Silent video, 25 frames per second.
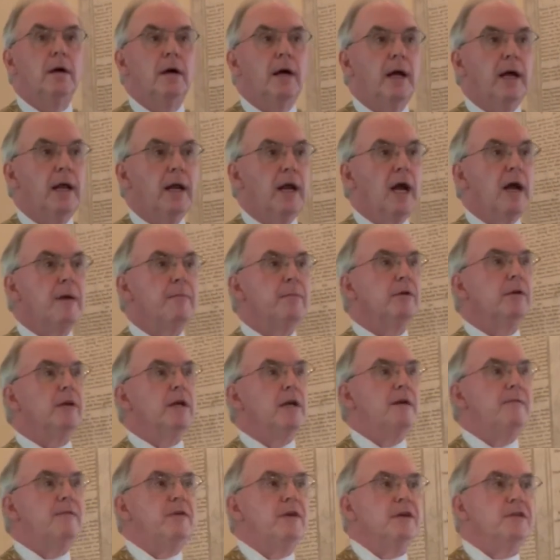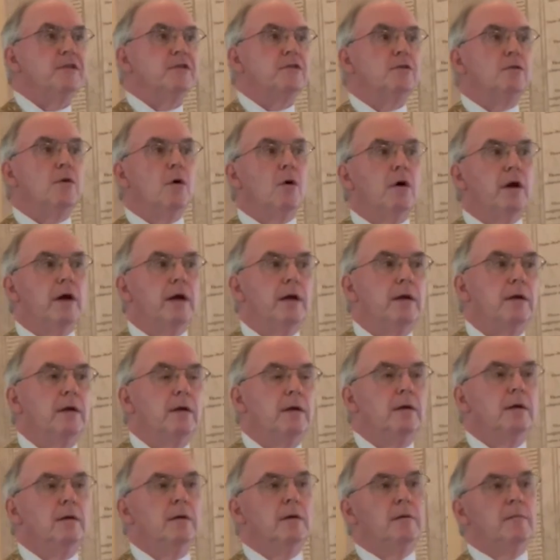And I believe his story
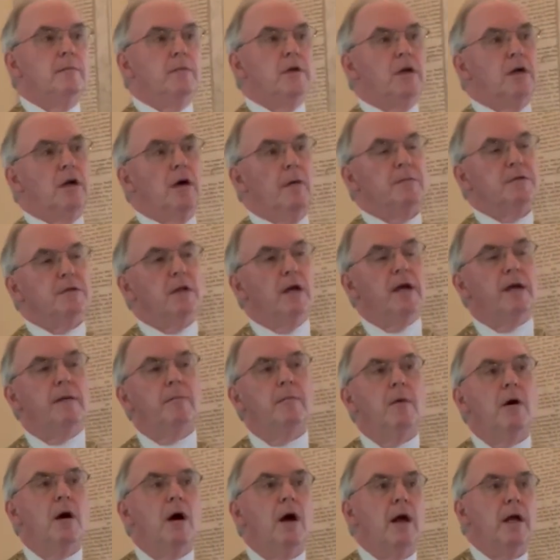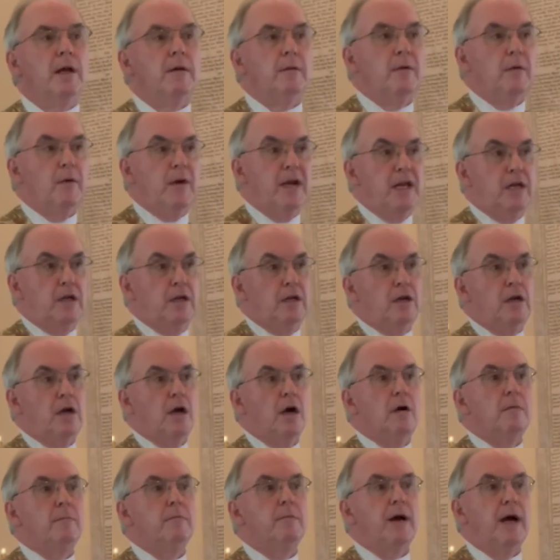becomes like mine when he could
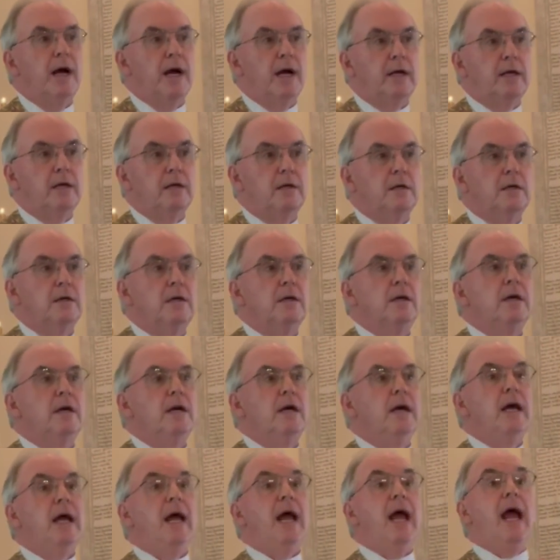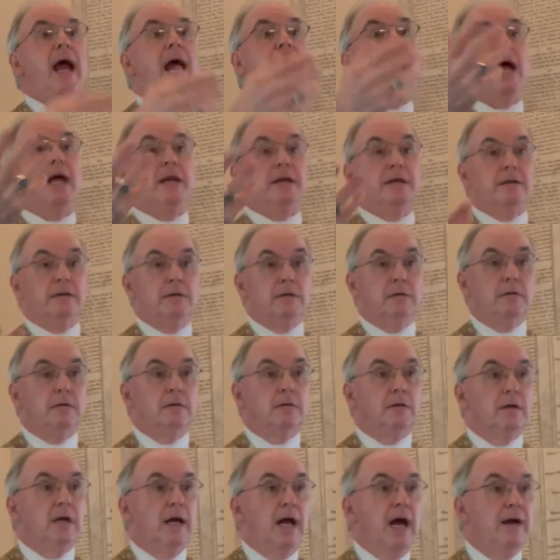come back and
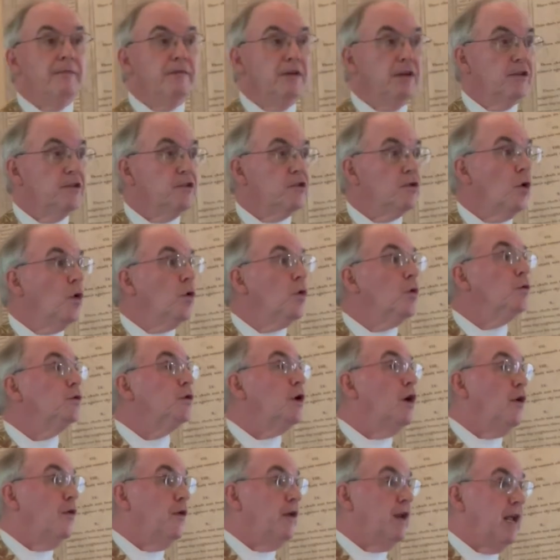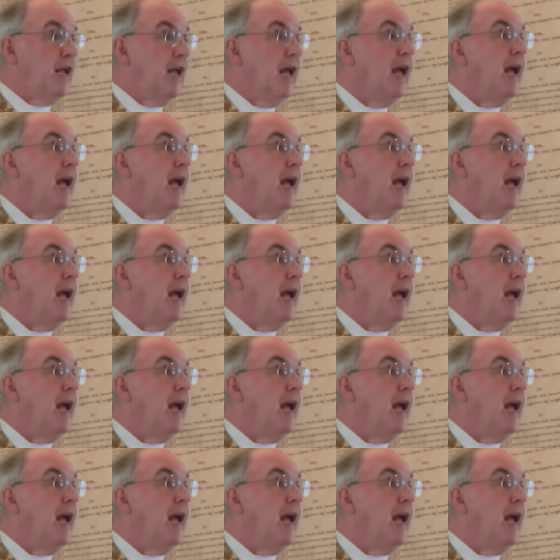having sold all that he